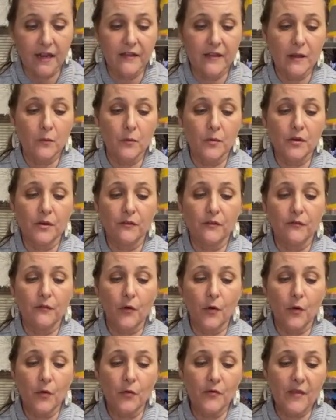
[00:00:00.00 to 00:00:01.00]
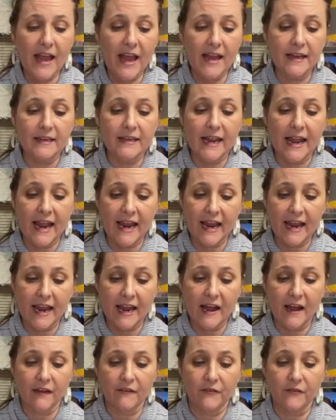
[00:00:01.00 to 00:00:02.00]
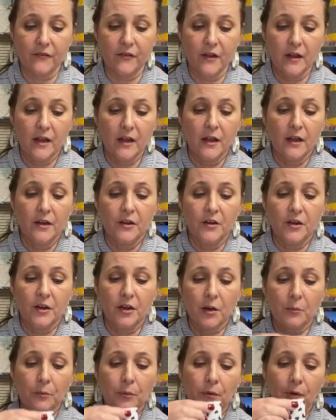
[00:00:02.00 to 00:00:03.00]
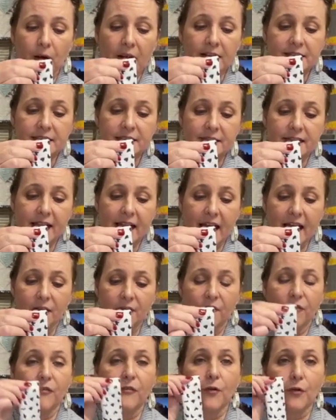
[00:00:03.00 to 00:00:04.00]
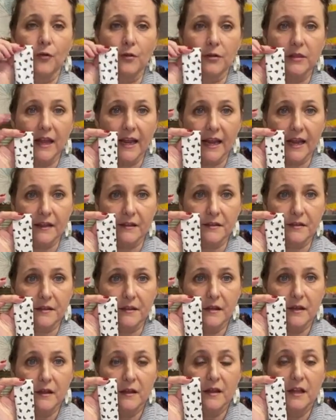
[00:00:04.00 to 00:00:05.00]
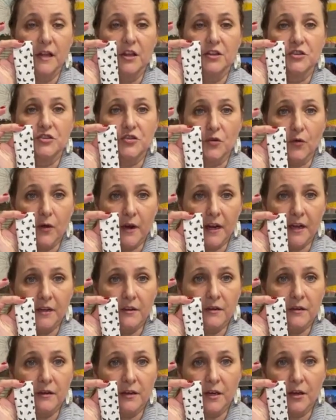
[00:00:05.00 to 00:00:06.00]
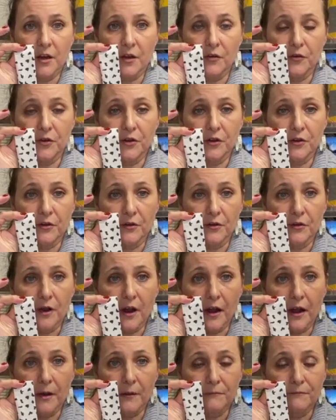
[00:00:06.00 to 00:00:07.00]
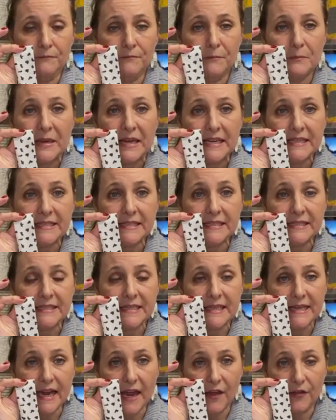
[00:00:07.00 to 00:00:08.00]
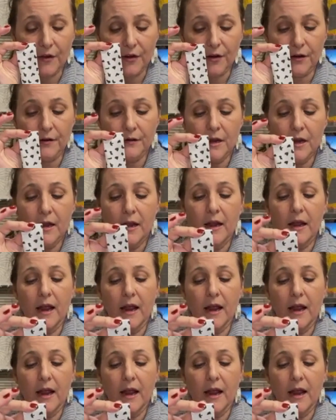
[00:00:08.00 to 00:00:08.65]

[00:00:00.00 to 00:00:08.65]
And then when you fold that in half, you're going to press that full length, join, you know, your pieces together,